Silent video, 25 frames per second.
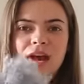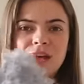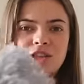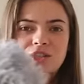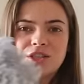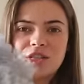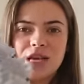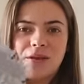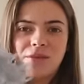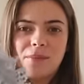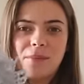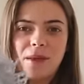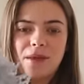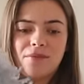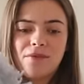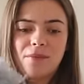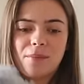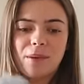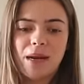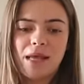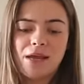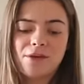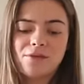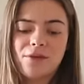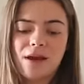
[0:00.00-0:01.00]
just have a bit of a
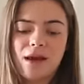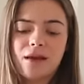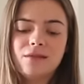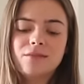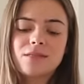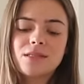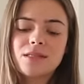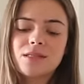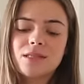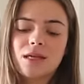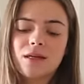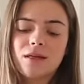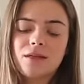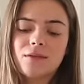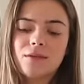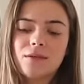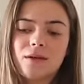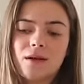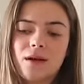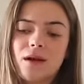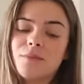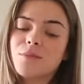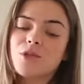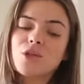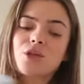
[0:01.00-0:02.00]
play around. So
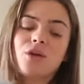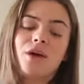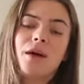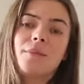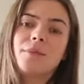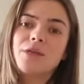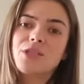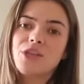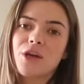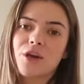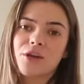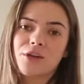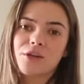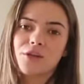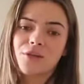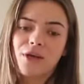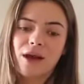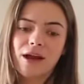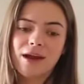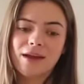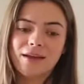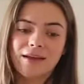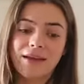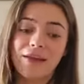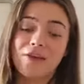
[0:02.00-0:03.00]
I'm sure I'll be showing you
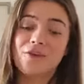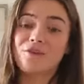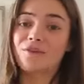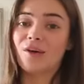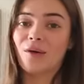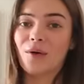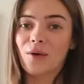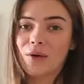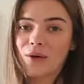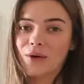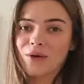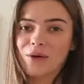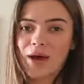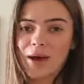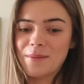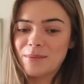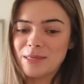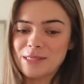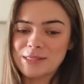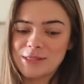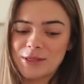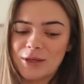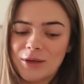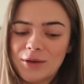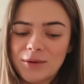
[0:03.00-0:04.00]
that in a vlog
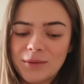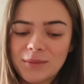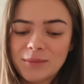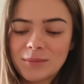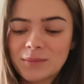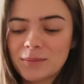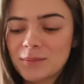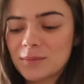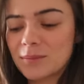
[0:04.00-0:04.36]
coming soon.